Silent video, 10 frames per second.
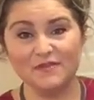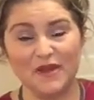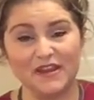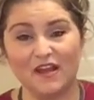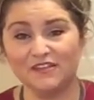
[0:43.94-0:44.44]

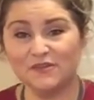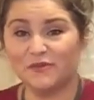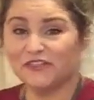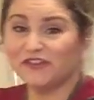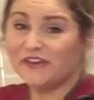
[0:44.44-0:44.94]
But it also
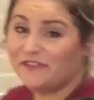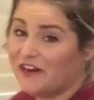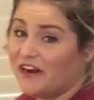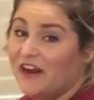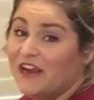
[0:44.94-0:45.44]
works great
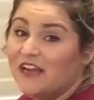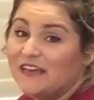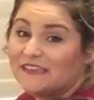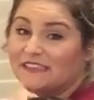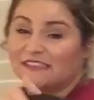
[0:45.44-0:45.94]
for
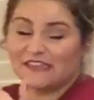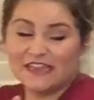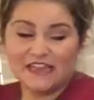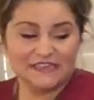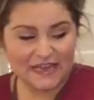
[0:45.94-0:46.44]

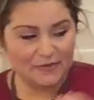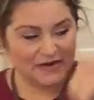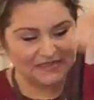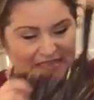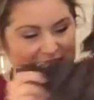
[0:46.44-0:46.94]
slinging
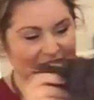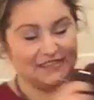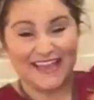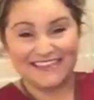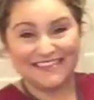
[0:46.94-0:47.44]
diapers because it
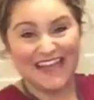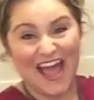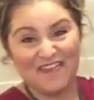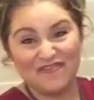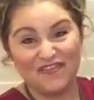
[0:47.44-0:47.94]
does
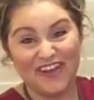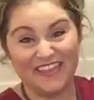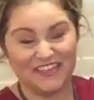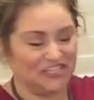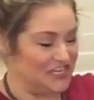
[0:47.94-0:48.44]
come
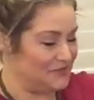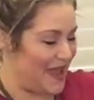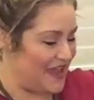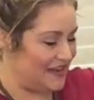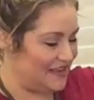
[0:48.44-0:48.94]
with a change
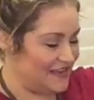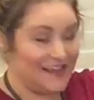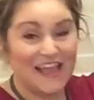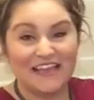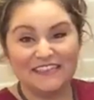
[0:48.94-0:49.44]
pad.
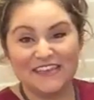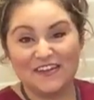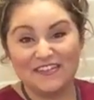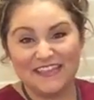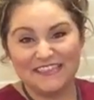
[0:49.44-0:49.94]
So
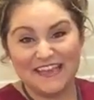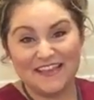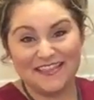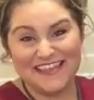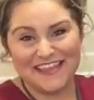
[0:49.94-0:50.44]
let's take a
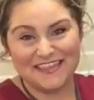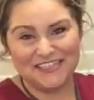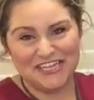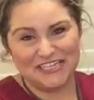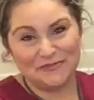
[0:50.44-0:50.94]
look at the
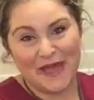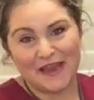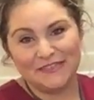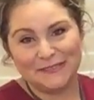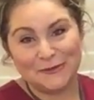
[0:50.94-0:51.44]
change
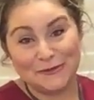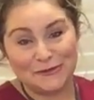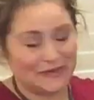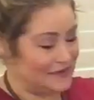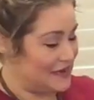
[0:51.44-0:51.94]
pad so you
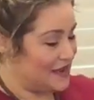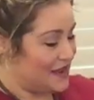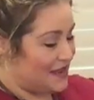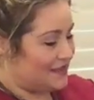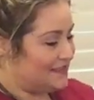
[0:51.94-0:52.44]
can
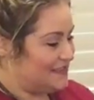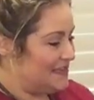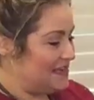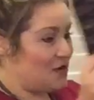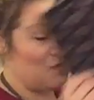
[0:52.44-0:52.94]

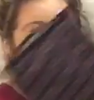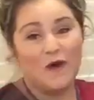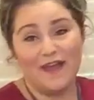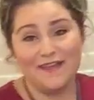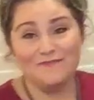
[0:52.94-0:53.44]
see
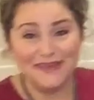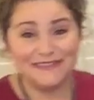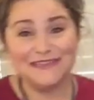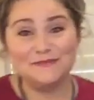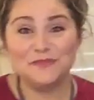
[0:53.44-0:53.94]
what
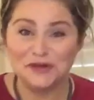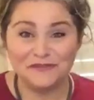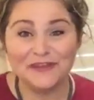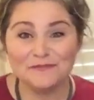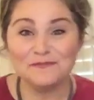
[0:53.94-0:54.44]
amazing,
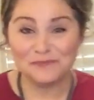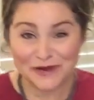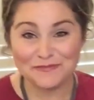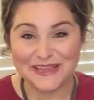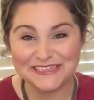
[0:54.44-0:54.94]
perfect
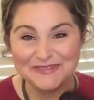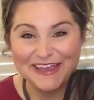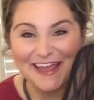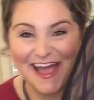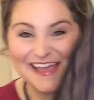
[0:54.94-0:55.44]
print
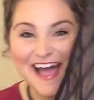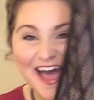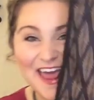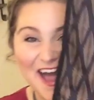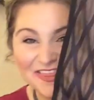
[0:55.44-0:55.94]
placement I
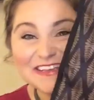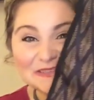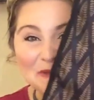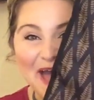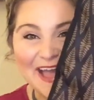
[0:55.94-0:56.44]
got on this
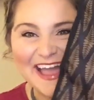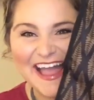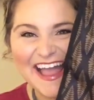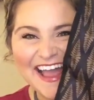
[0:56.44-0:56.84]
bag.